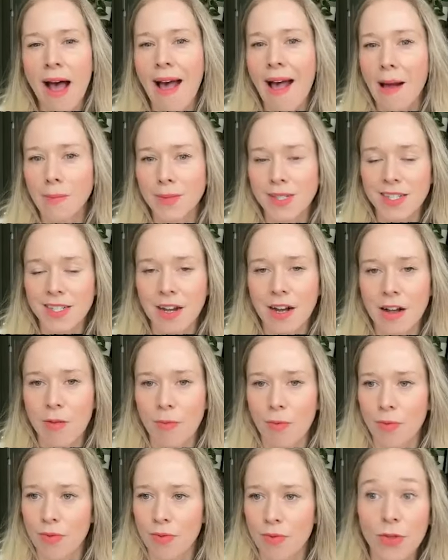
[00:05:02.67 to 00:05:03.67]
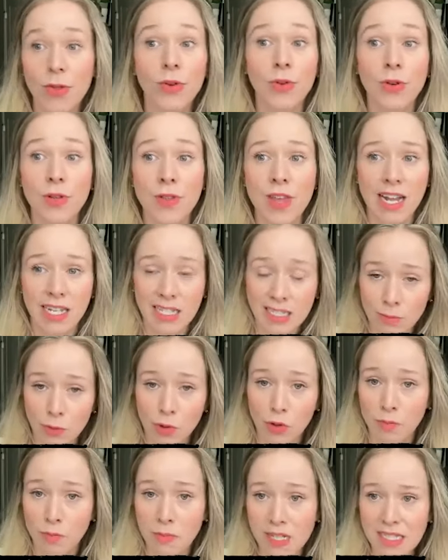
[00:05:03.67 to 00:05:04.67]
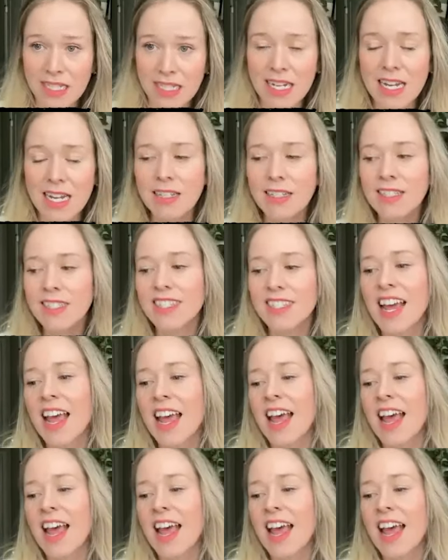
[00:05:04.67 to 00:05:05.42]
Amazon through that small business.